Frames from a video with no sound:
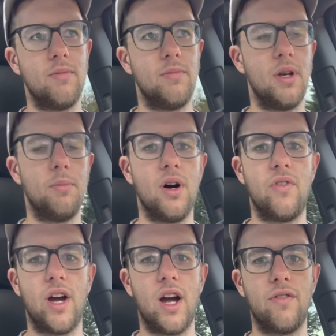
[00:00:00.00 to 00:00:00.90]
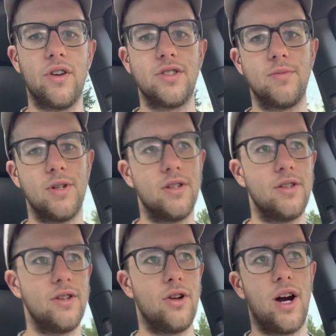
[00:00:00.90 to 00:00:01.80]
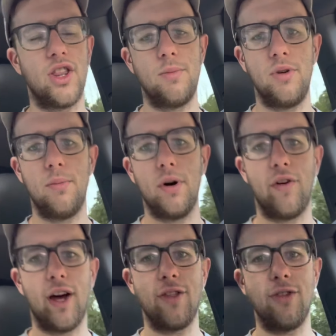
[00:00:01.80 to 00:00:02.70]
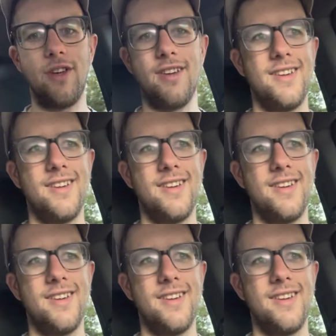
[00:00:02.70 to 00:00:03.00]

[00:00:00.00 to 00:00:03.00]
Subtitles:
Be above average, but you don't have to be above athlete.